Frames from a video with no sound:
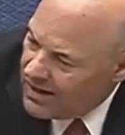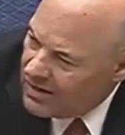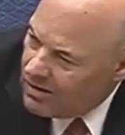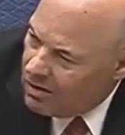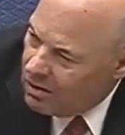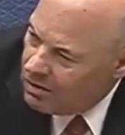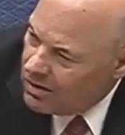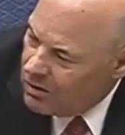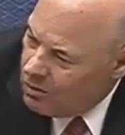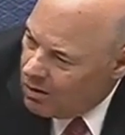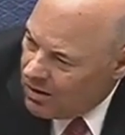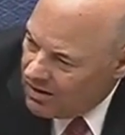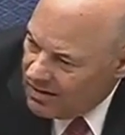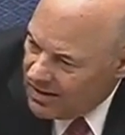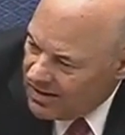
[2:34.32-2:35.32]
the only
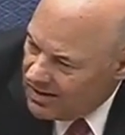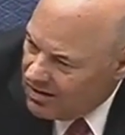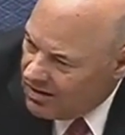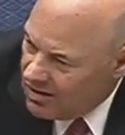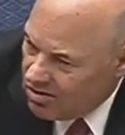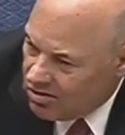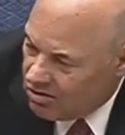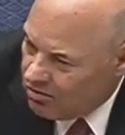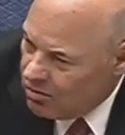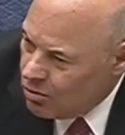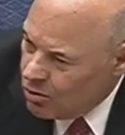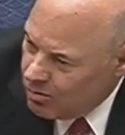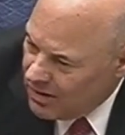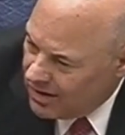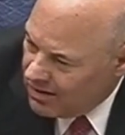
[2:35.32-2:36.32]
one in this
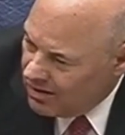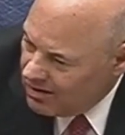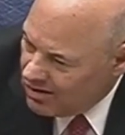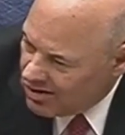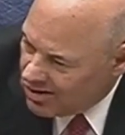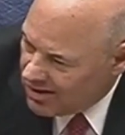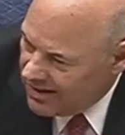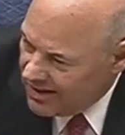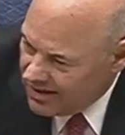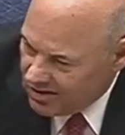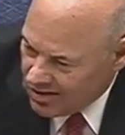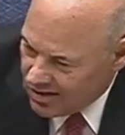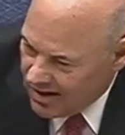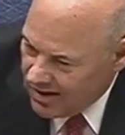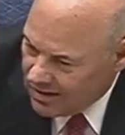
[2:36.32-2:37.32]
room that
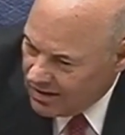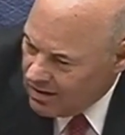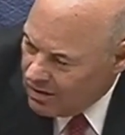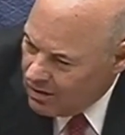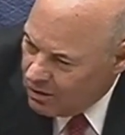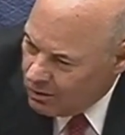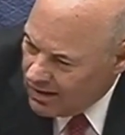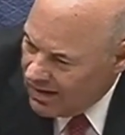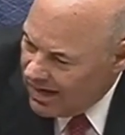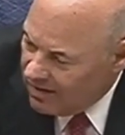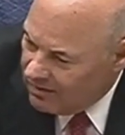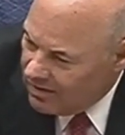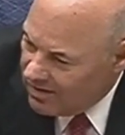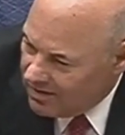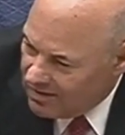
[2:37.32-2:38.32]
understands that we
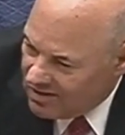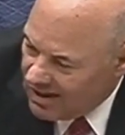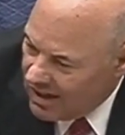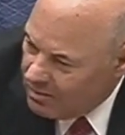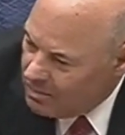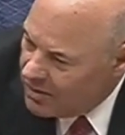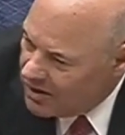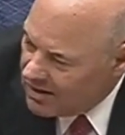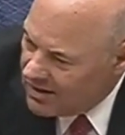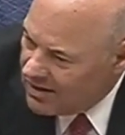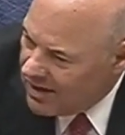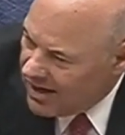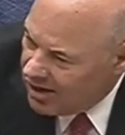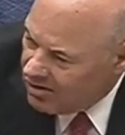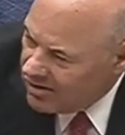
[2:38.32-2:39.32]
have a $10 billion
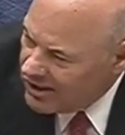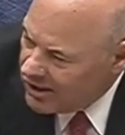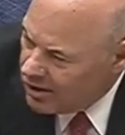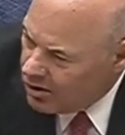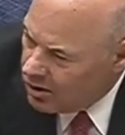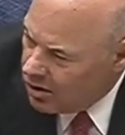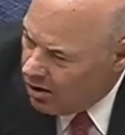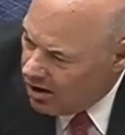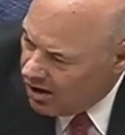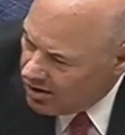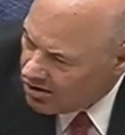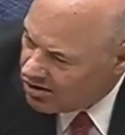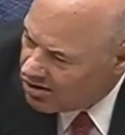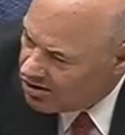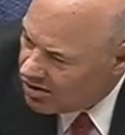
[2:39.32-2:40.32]
a year
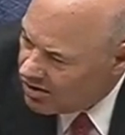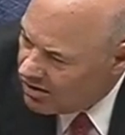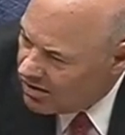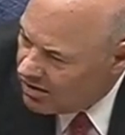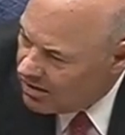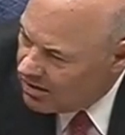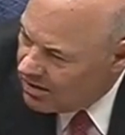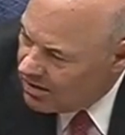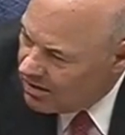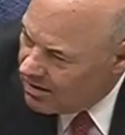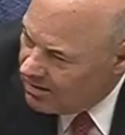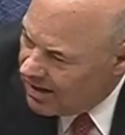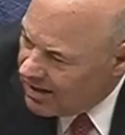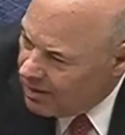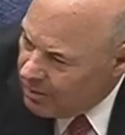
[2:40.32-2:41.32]
loss?
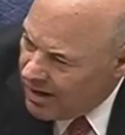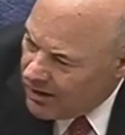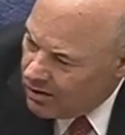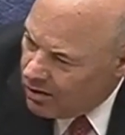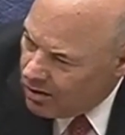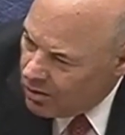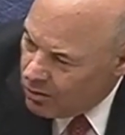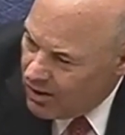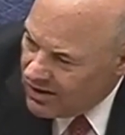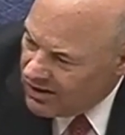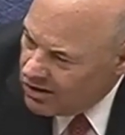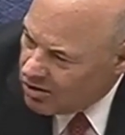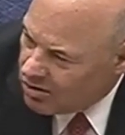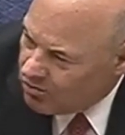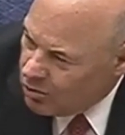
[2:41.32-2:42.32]
Right? Am I the only one in
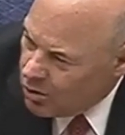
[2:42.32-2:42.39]
this room